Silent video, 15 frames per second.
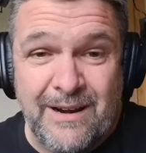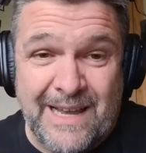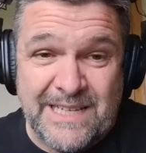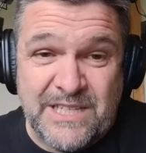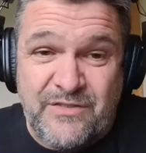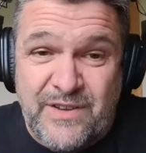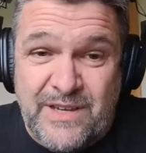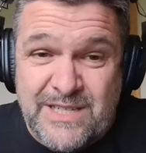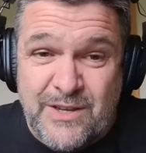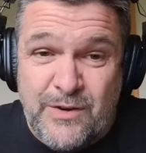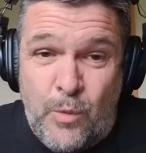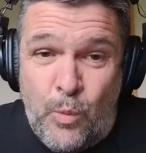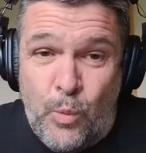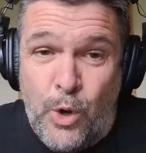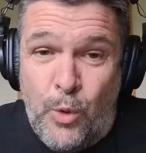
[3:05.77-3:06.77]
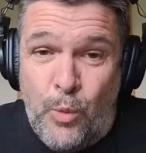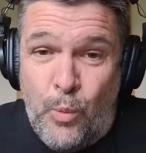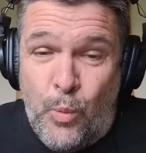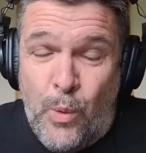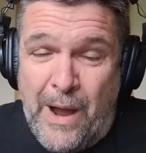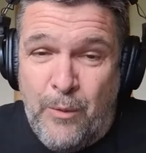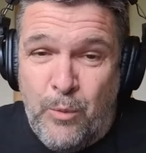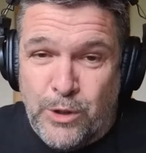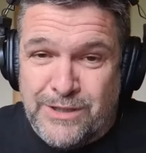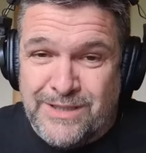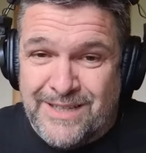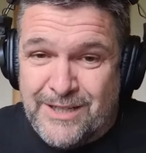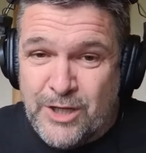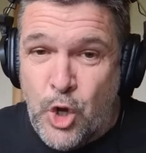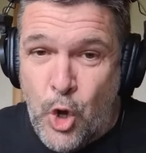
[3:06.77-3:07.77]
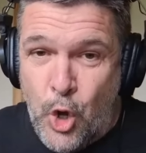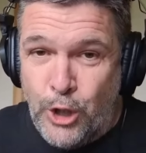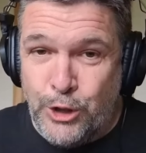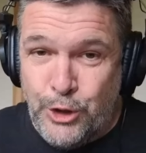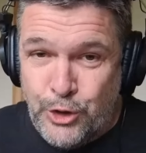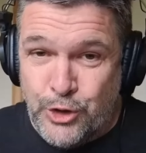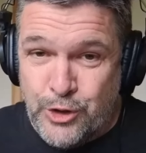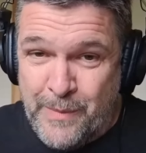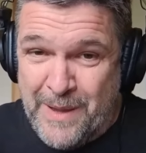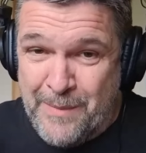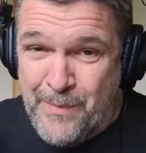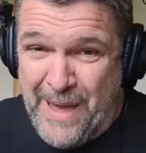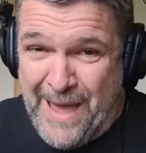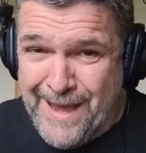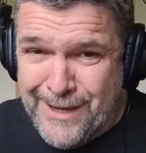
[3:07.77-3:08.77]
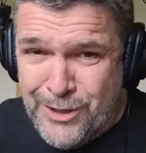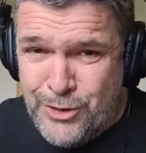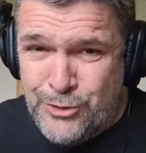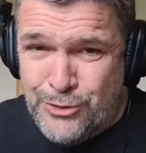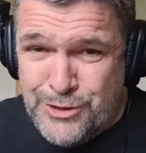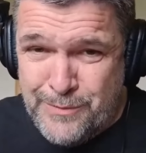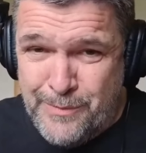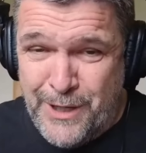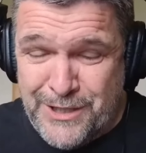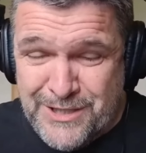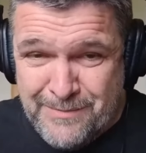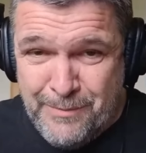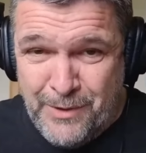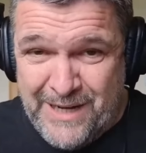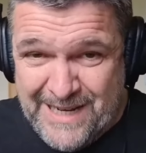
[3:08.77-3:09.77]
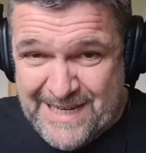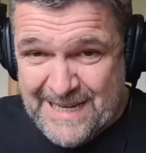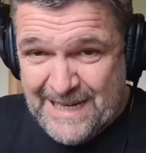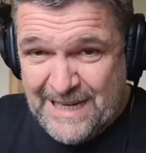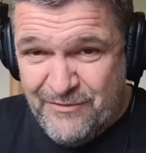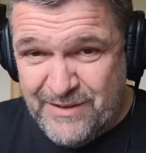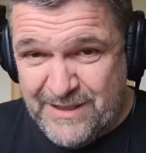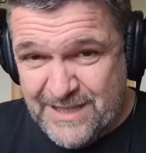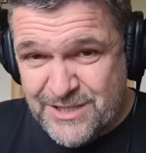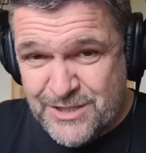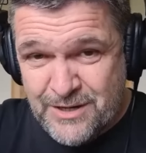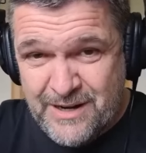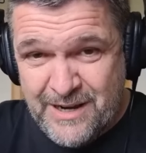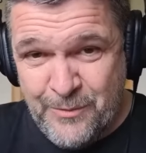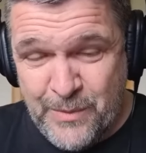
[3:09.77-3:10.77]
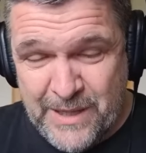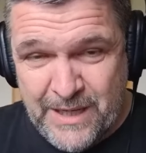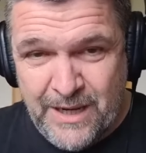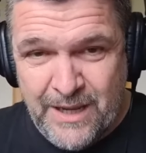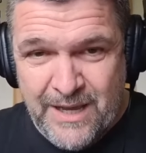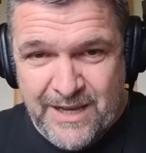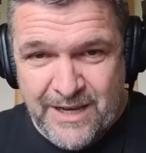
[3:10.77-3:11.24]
Let's face it, why wouldn't it gall you to be paying huge amounts of money to live in this area when